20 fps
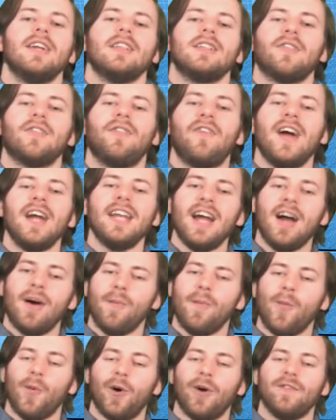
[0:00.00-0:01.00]
To find out
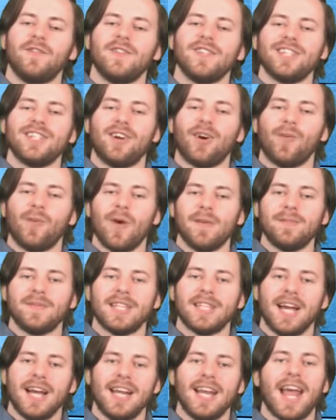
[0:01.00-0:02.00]
more, visit our
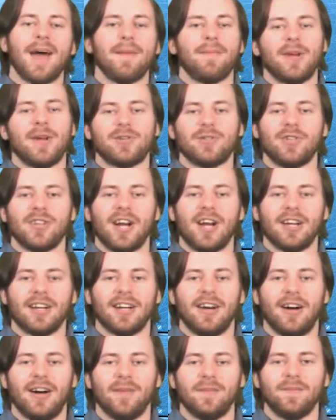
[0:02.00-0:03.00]
website at
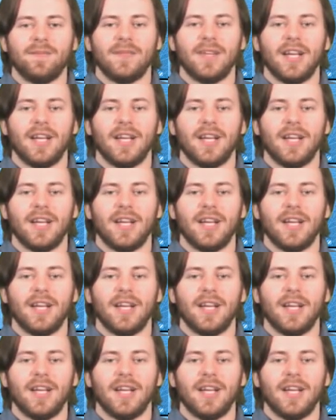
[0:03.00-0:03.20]
petra.com